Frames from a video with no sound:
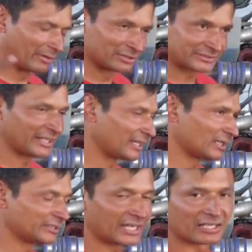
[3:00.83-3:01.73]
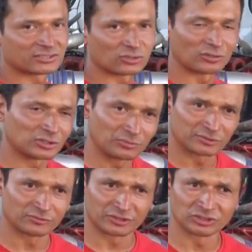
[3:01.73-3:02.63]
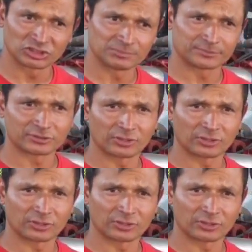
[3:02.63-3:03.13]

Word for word: what I was saying, yeah, it's not going to be something cheap.